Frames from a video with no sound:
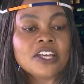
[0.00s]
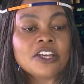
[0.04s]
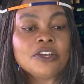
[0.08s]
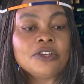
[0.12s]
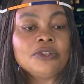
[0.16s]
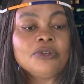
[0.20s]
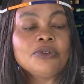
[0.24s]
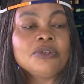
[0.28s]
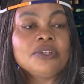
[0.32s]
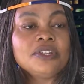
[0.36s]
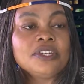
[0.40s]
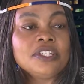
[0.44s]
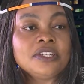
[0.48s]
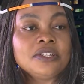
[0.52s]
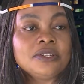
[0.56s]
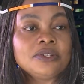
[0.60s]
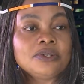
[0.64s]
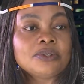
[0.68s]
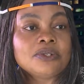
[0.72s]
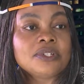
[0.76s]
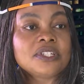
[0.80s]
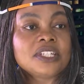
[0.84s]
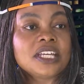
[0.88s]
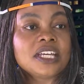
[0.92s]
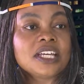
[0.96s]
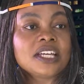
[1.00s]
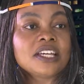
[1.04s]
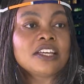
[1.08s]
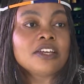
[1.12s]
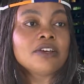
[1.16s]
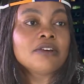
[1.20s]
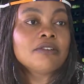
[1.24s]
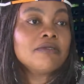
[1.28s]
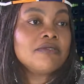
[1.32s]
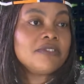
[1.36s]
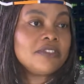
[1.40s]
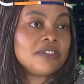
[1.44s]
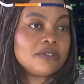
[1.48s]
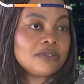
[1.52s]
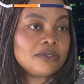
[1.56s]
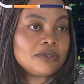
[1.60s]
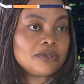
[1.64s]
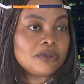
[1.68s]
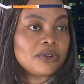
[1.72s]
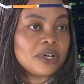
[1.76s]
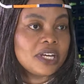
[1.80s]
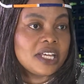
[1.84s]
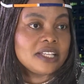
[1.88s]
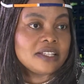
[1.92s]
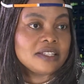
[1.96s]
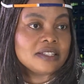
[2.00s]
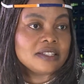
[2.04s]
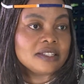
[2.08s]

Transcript: You need to take care of the stress.